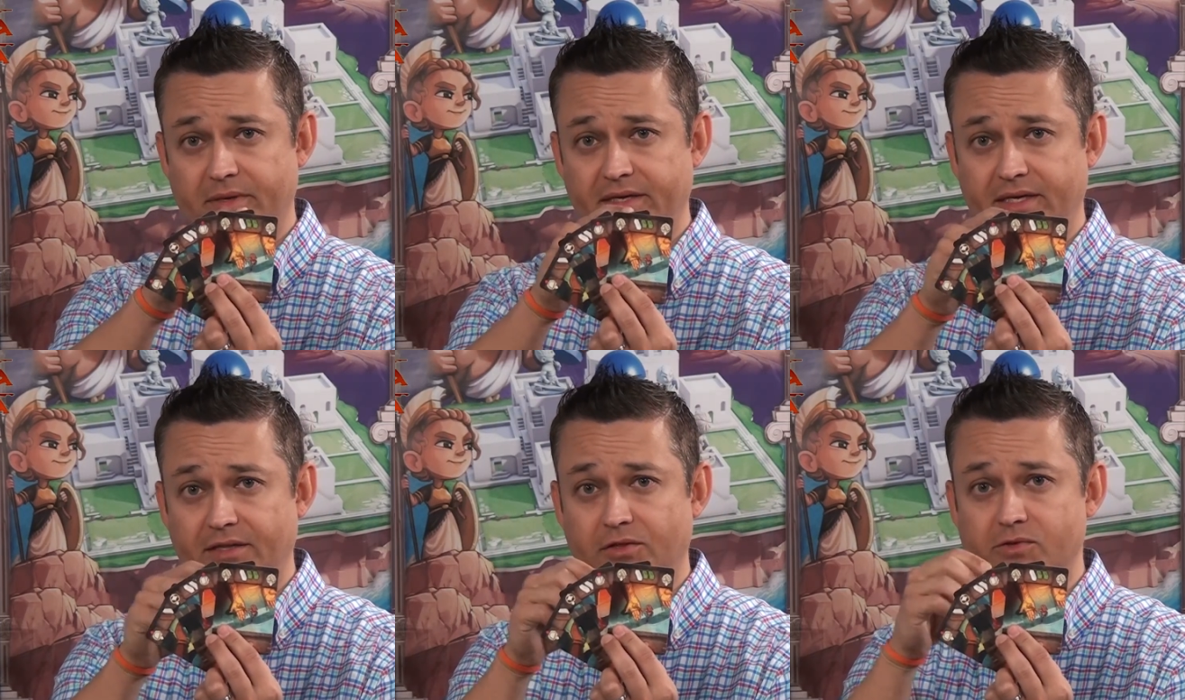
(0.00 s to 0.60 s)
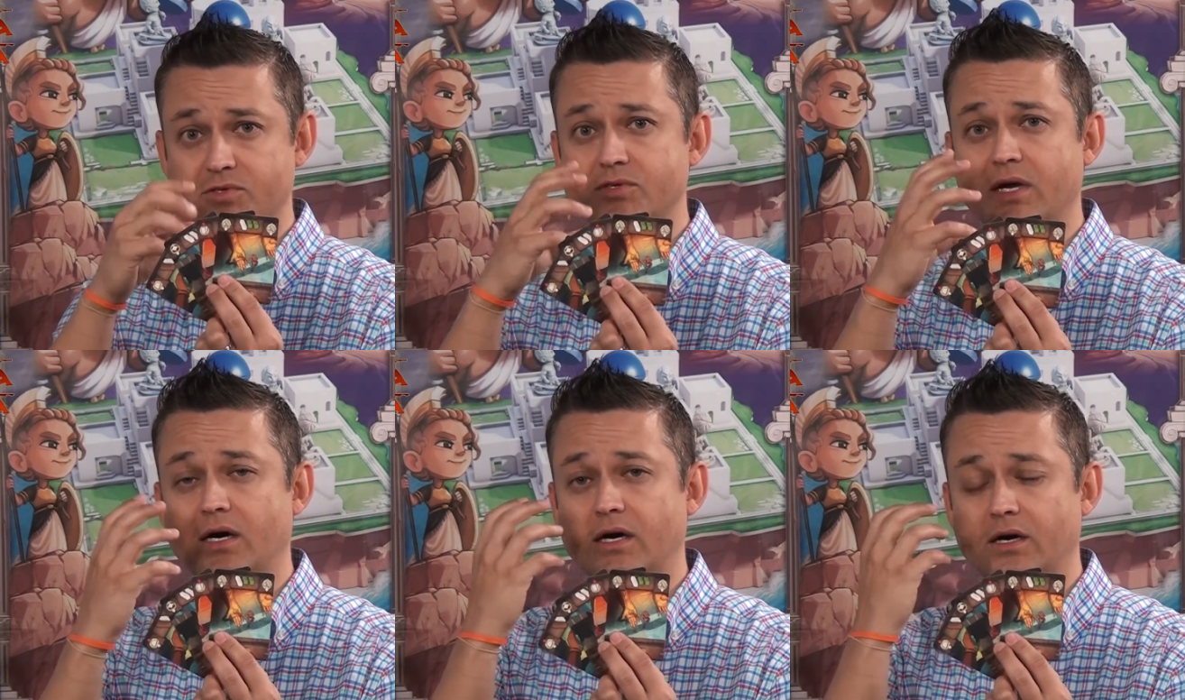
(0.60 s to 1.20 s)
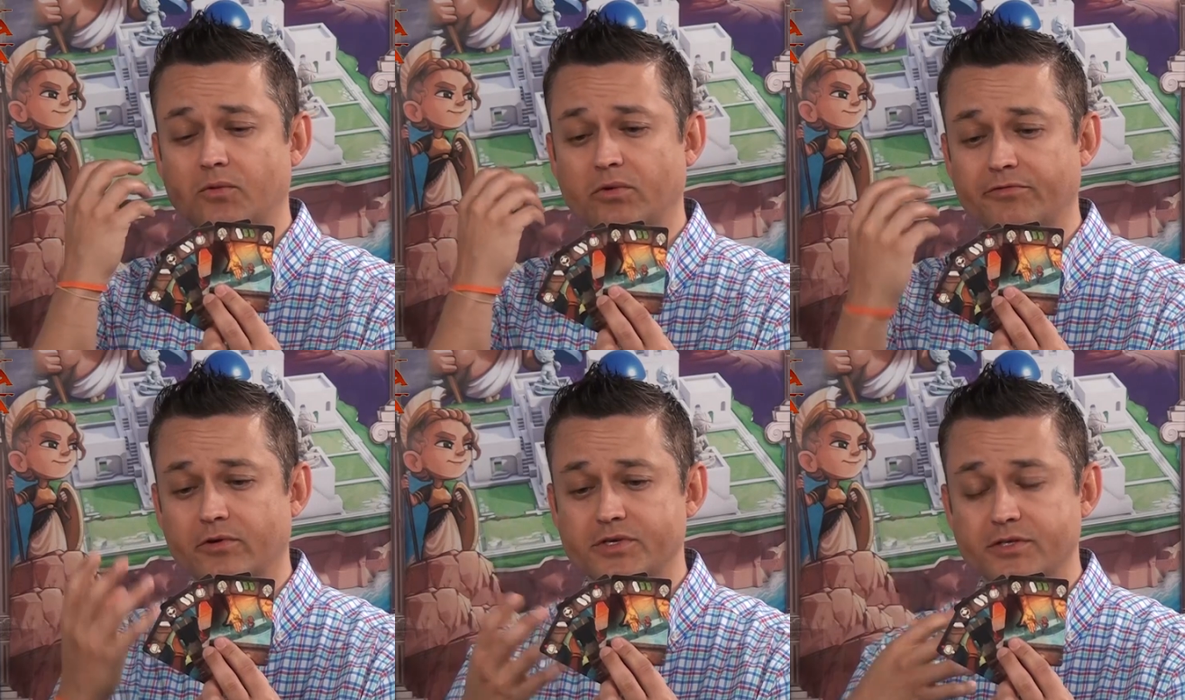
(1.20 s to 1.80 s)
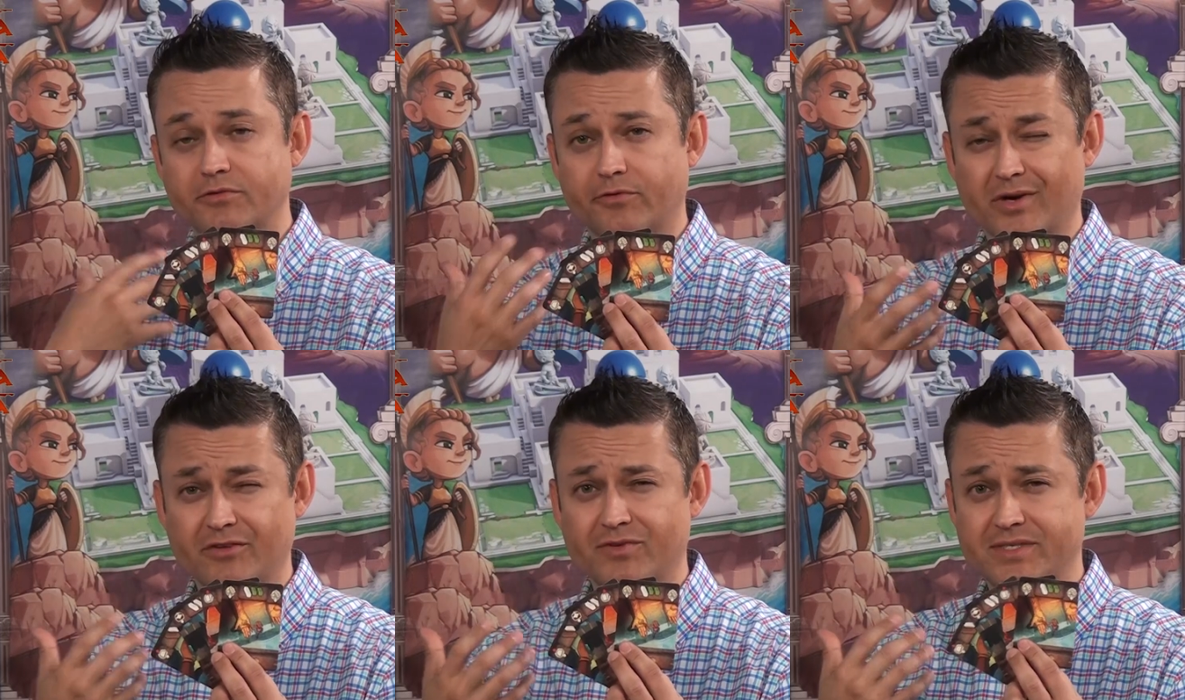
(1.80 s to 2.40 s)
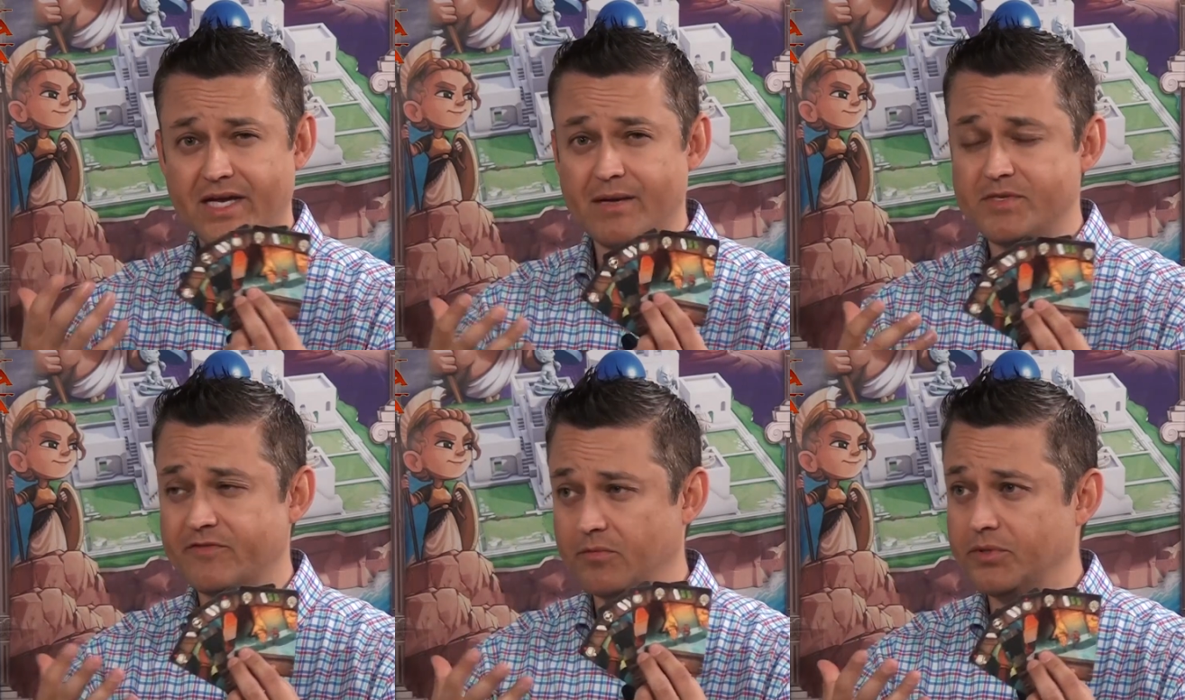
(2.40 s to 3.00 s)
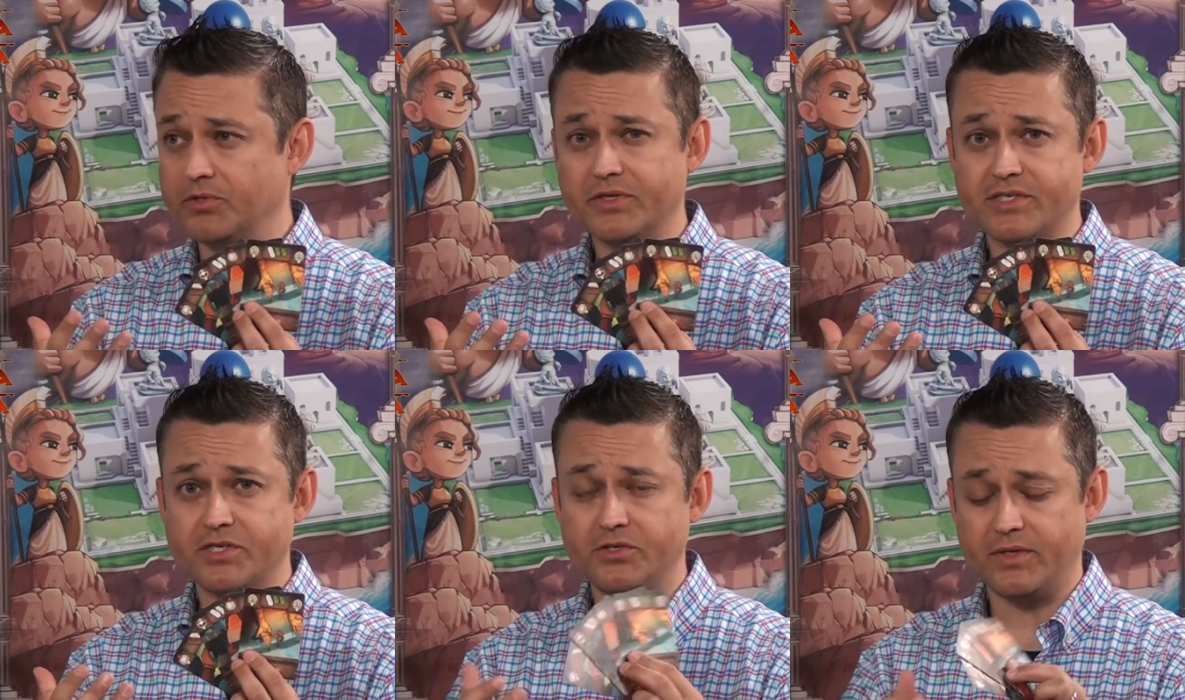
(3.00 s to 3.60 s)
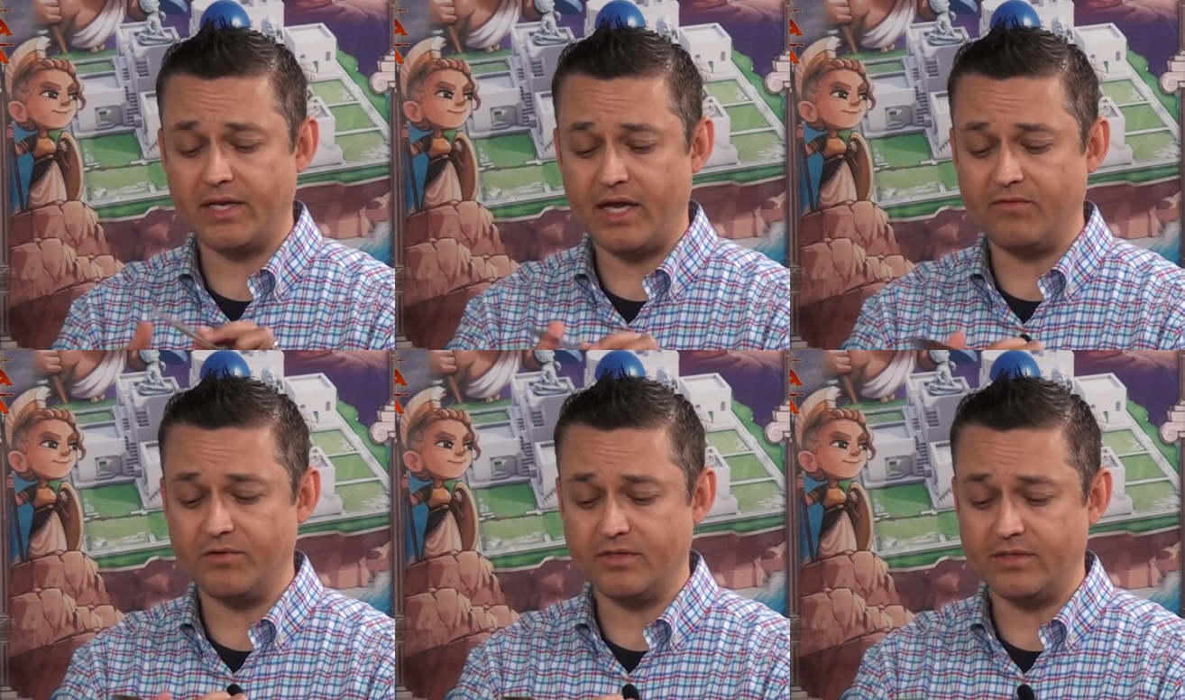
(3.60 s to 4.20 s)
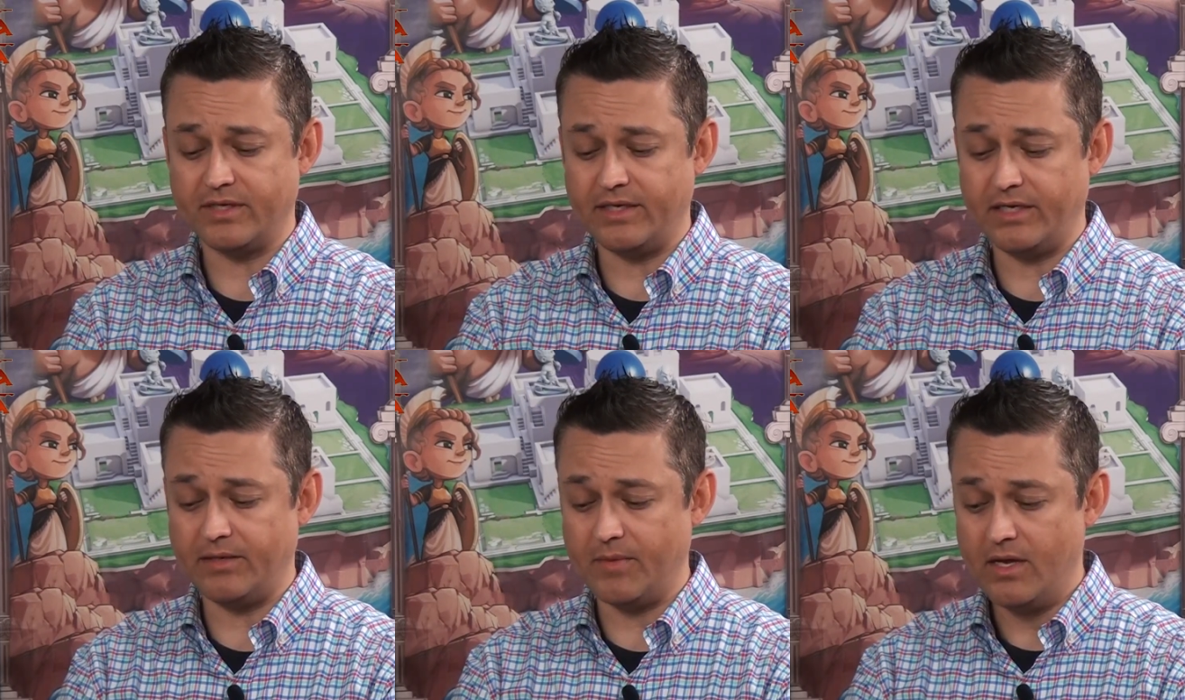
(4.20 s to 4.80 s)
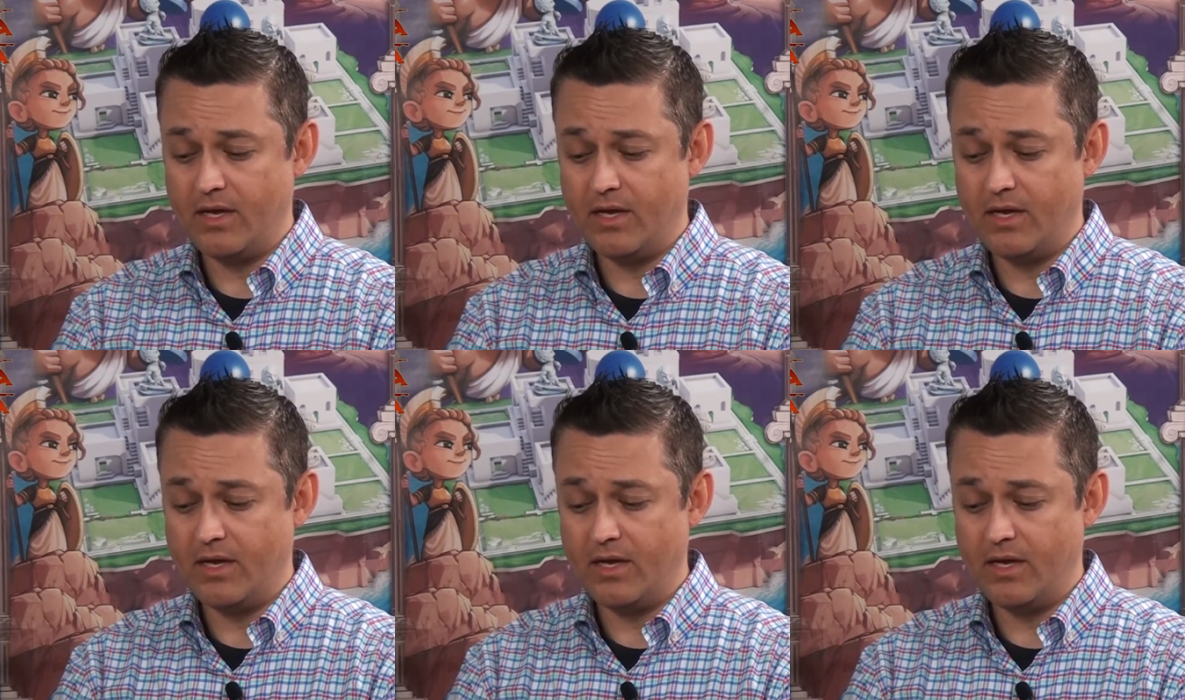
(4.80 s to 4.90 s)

Speaker 1: Again, those uh, refer to the four different types of abilities that you can have within the game.